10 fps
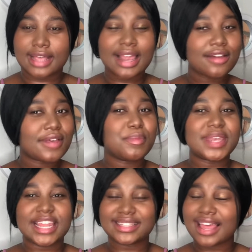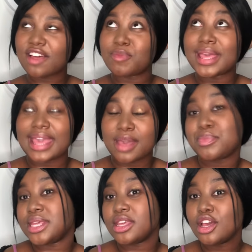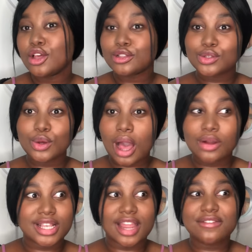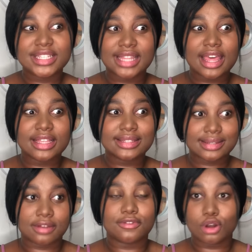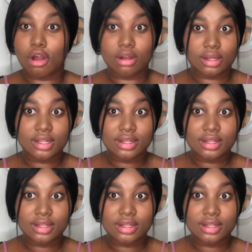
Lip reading: I love happiness. I love being happy. So I would never stay sad for long.